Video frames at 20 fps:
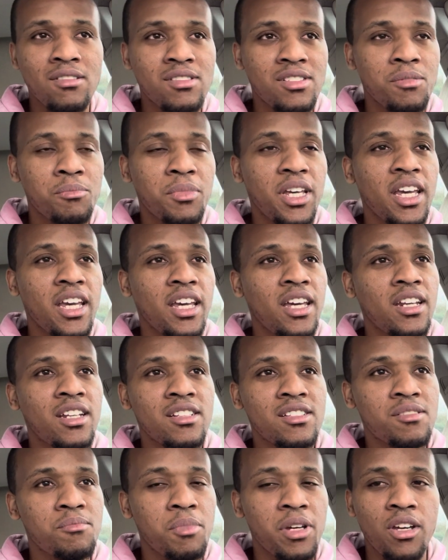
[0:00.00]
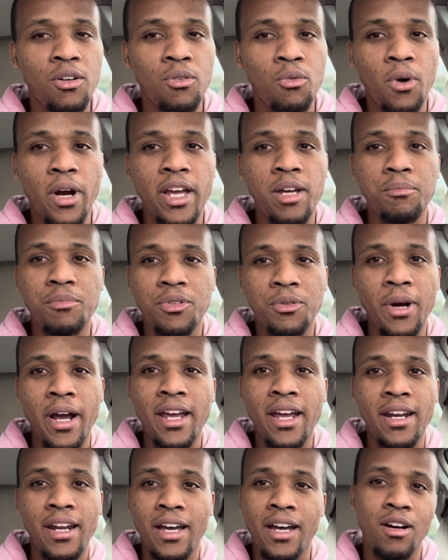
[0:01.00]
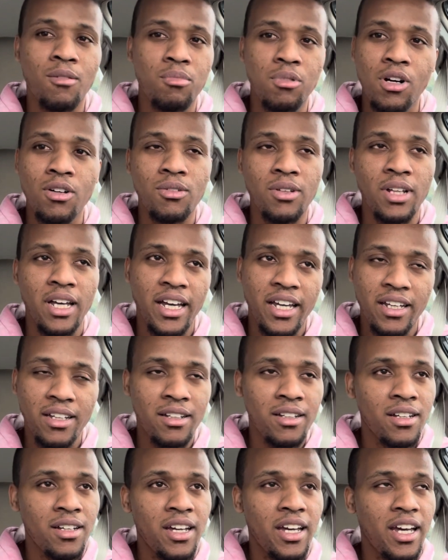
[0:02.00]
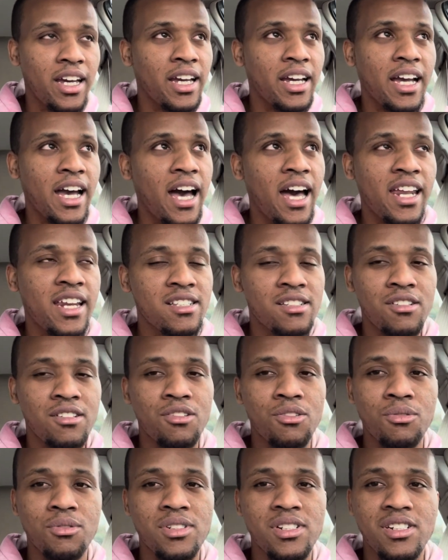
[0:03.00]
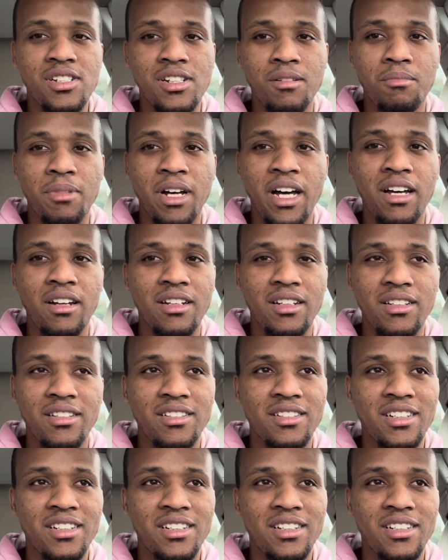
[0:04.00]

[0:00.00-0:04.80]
Some kid is being raped right now, bro. Like, and God isn't doing shit about it.